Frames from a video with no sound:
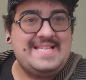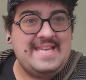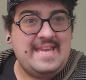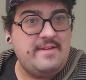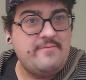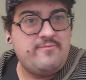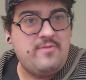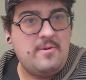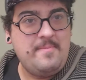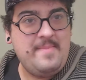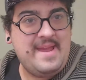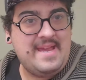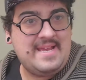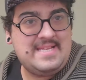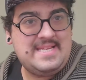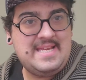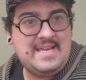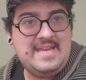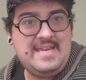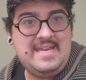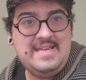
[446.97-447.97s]
he
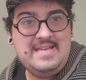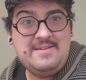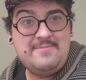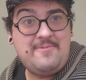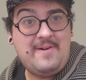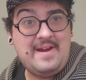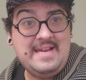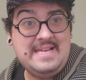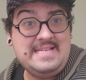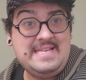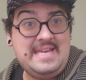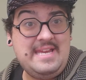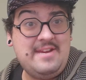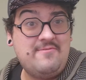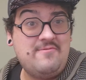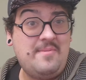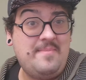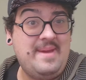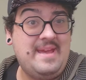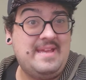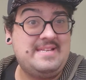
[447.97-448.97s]
romantic? Why is he a
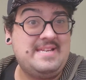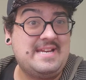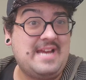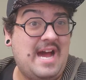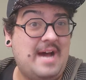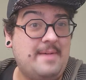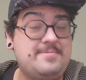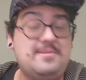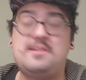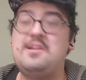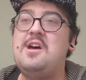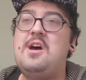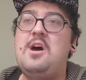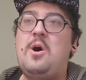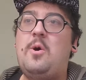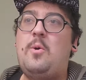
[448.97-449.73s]
romantic option?